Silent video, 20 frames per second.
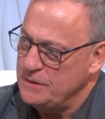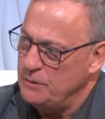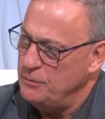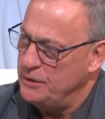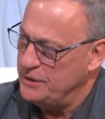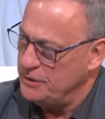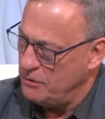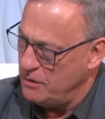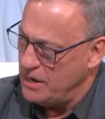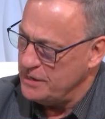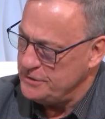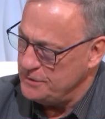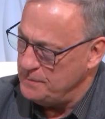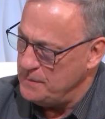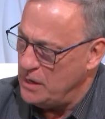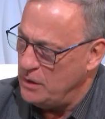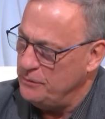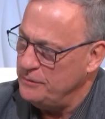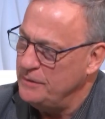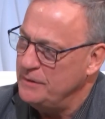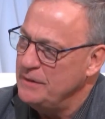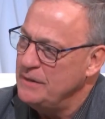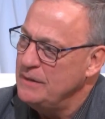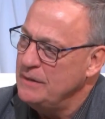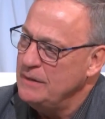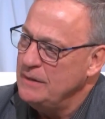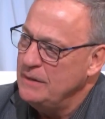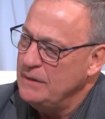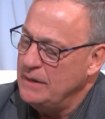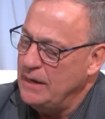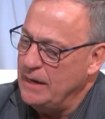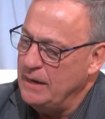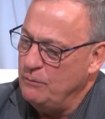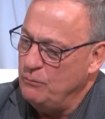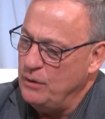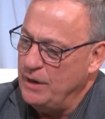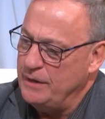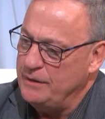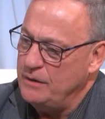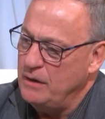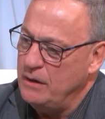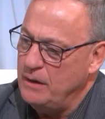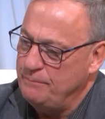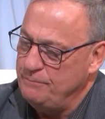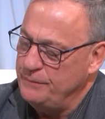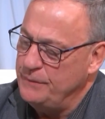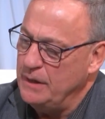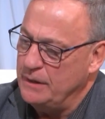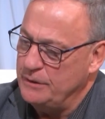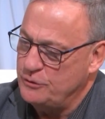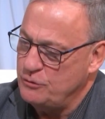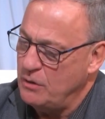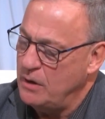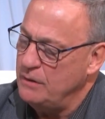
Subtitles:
I went to Grassy Mountain and went up and